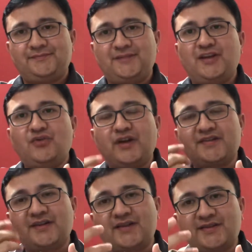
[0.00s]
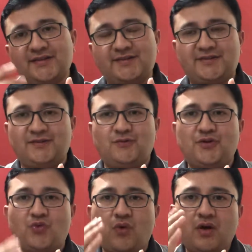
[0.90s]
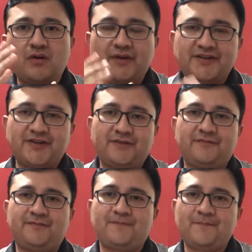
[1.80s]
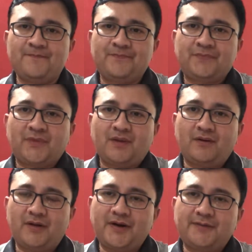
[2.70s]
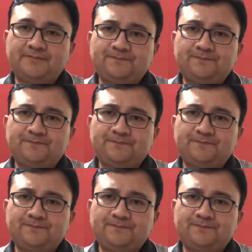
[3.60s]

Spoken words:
then you get success, what you want to achieve, right?